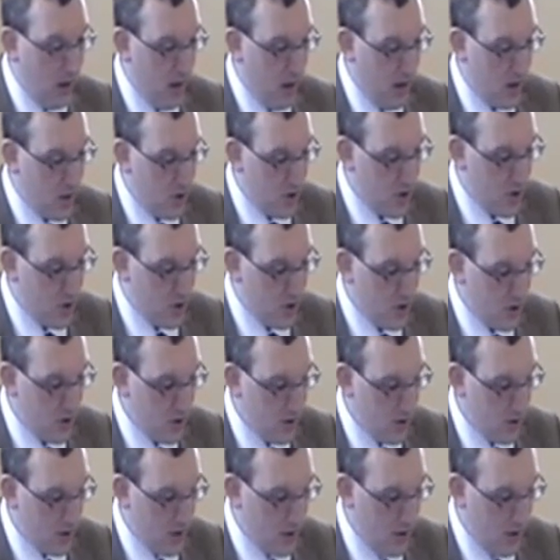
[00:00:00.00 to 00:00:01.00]

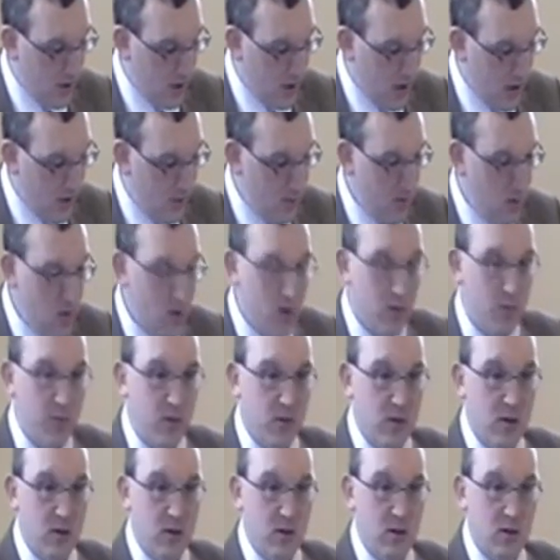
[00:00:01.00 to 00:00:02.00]
is
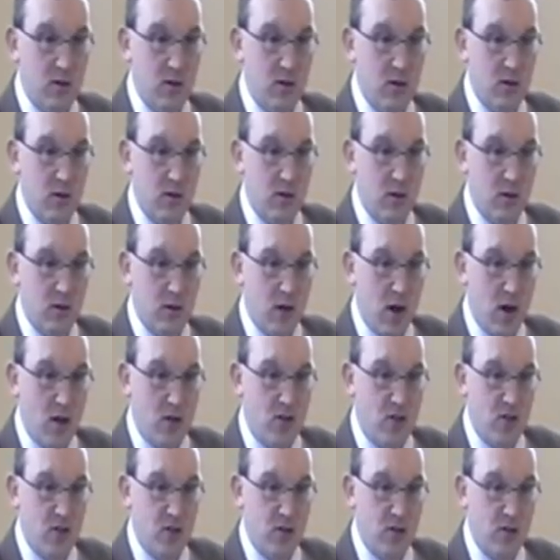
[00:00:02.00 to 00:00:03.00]
immutable,
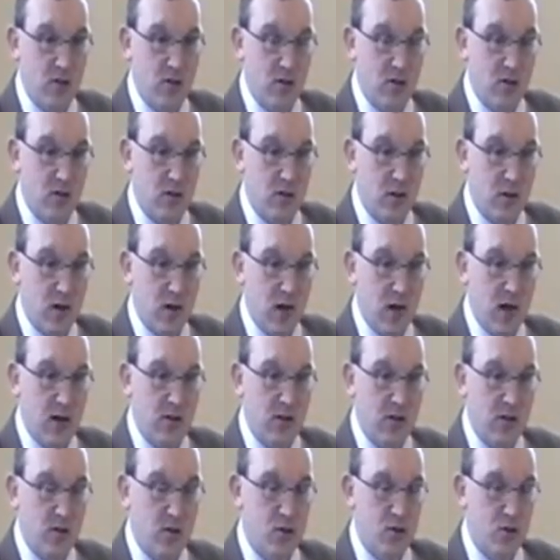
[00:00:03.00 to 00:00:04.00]
constant,
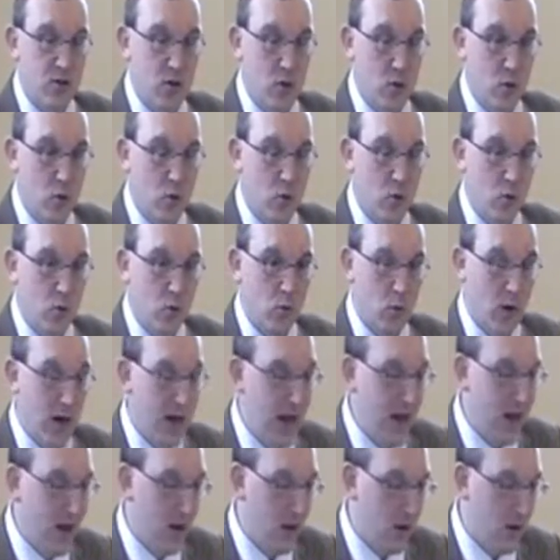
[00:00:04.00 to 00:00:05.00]
and there's no
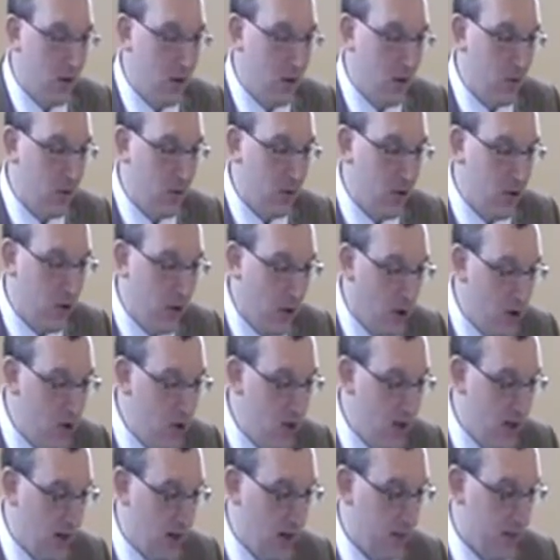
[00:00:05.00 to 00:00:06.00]
way of
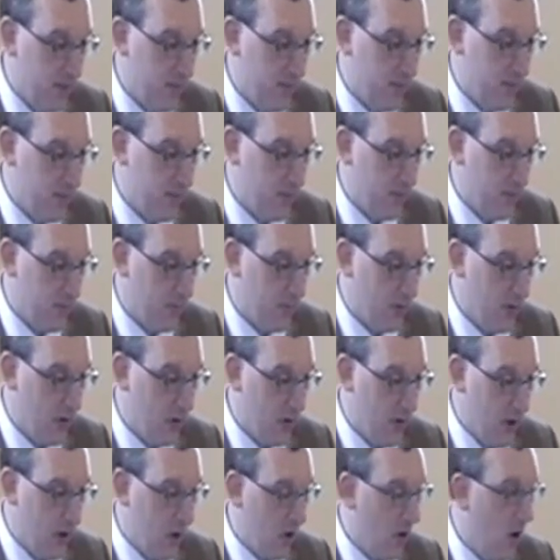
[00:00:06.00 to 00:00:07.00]
dodging it.
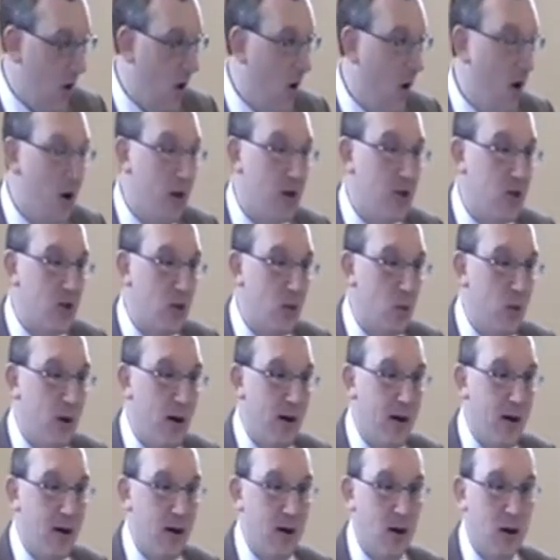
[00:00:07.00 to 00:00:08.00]
God, as it
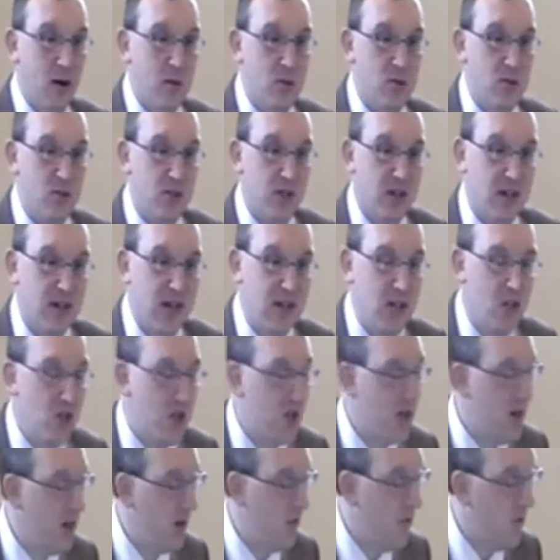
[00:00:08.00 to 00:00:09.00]
were, comes to
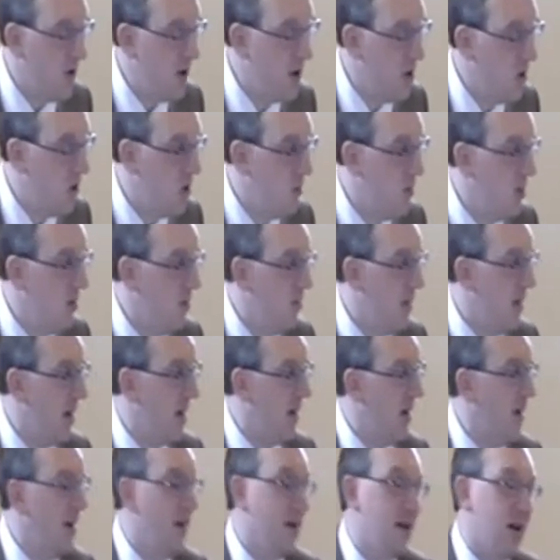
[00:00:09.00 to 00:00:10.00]
each and every human
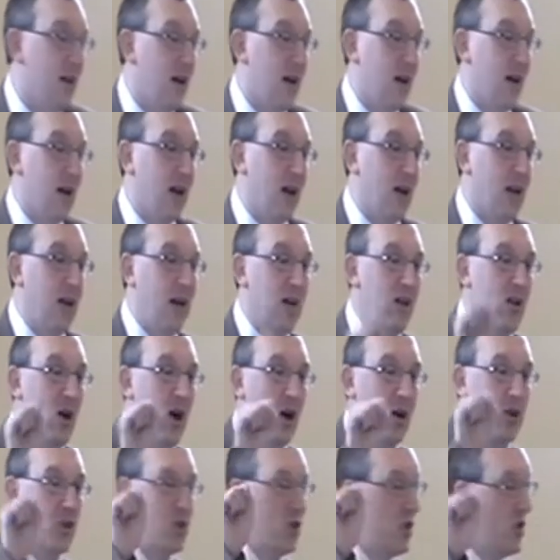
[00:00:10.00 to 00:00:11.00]
being and he
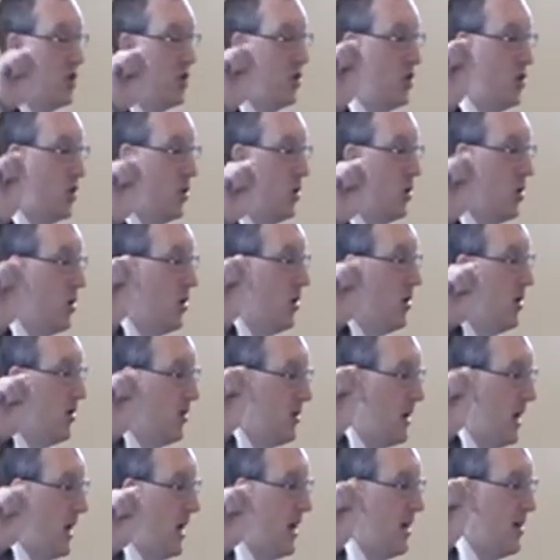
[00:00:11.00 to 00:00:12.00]
knocks at the
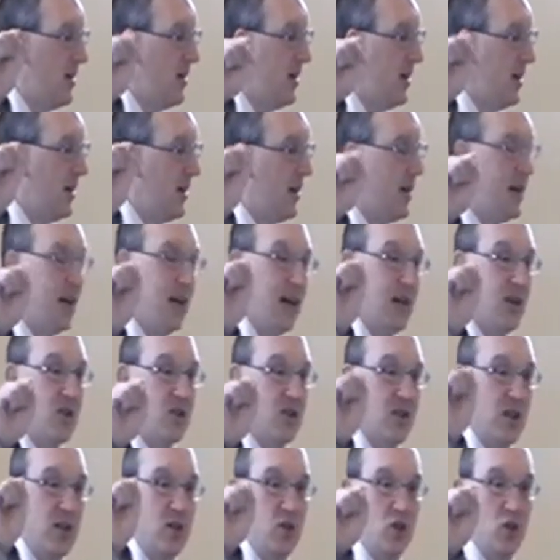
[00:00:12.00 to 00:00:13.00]
door day and daily and
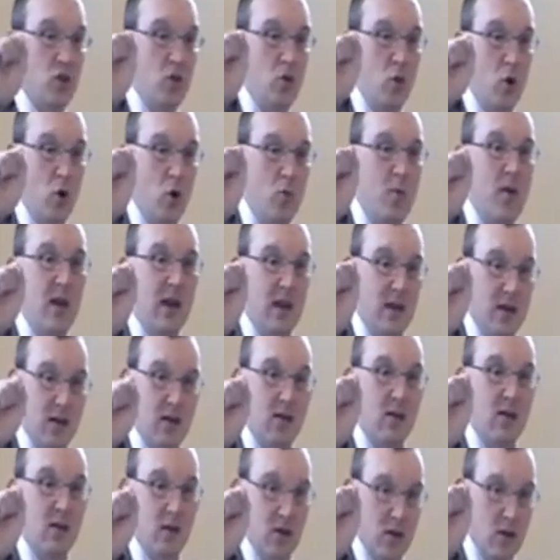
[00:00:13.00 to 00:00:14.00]
says, You owe
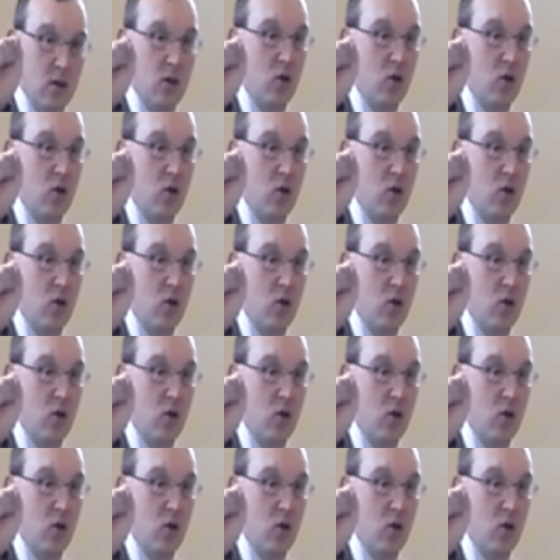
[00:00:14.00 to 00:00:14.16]
me,